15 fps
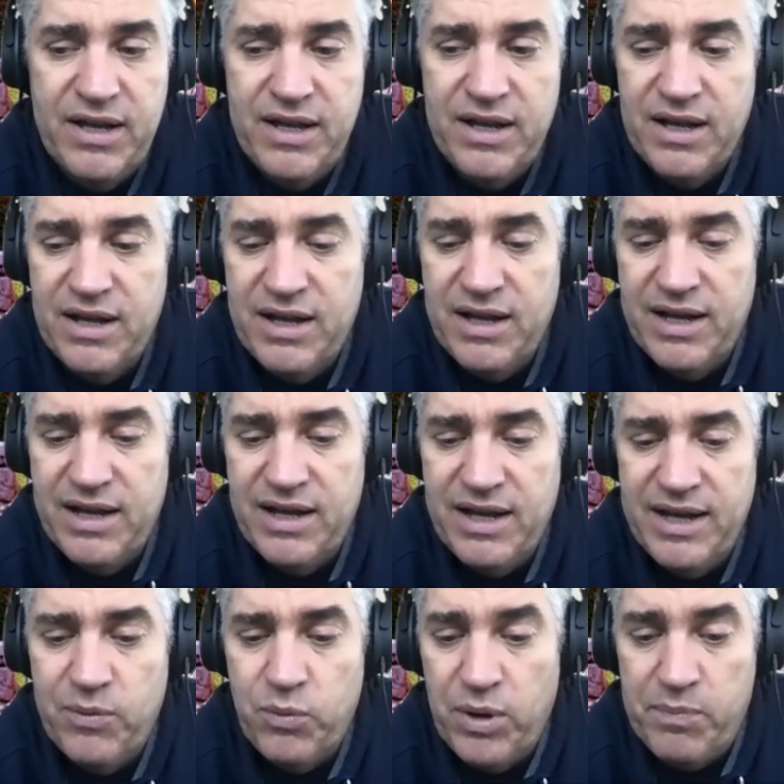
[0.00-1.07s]

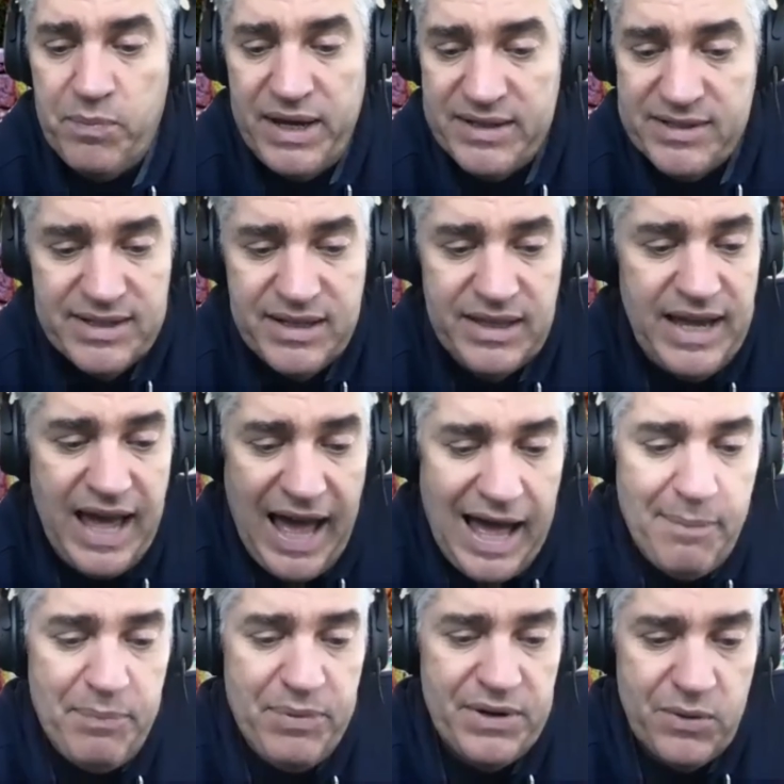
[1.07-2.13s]
And what basically
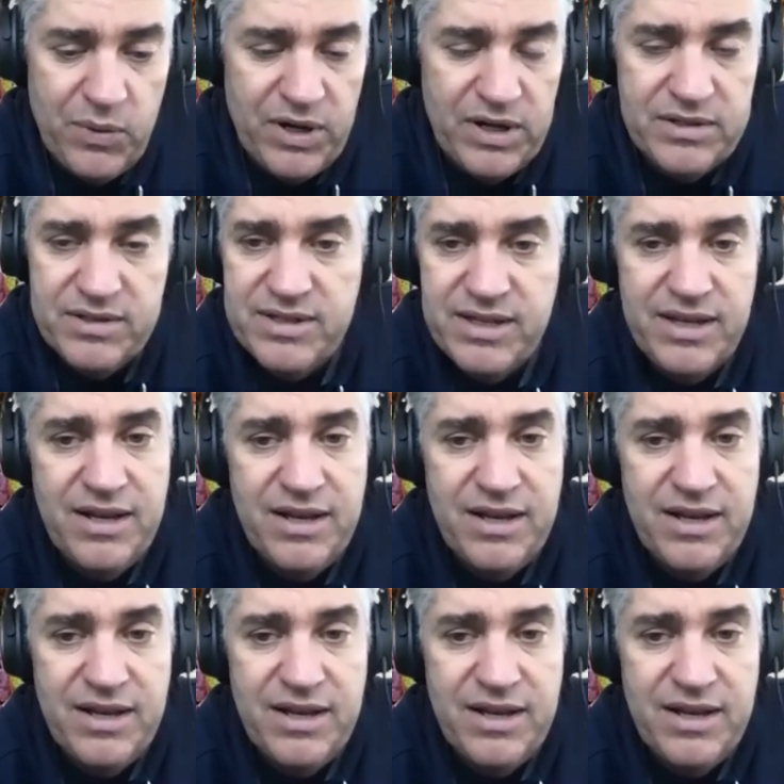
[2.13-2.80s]
happened was,